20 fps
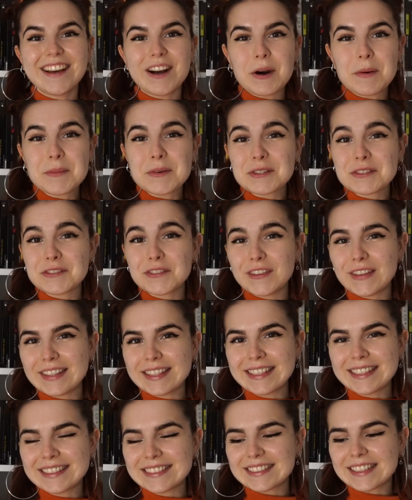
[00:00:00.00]
almost
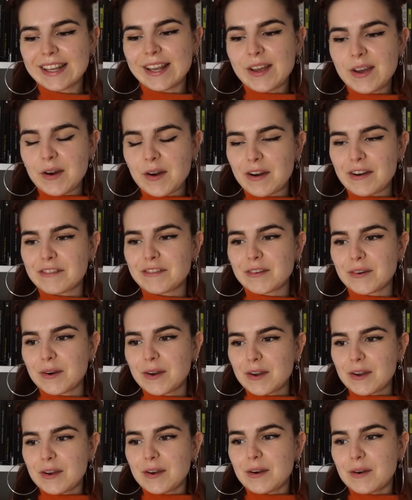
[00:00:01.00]
feelings of
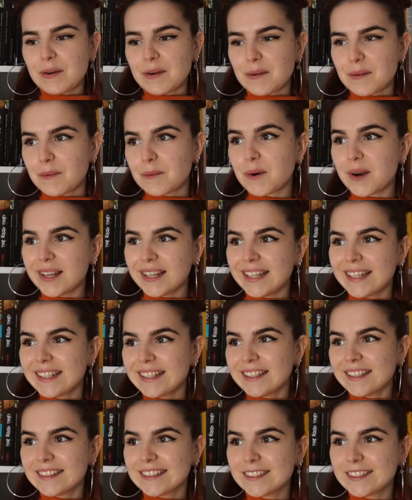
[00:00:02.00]
wanting